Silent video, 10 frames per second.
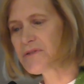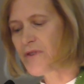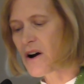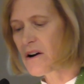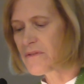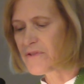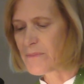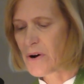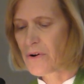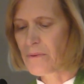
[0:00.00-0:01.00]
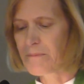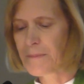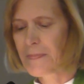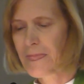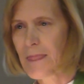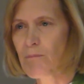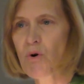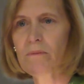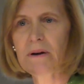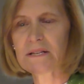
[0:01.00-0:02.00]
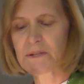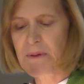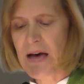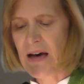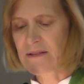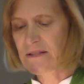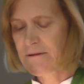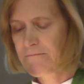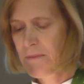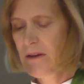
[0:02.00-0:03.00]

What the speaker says: far from home. More months pass.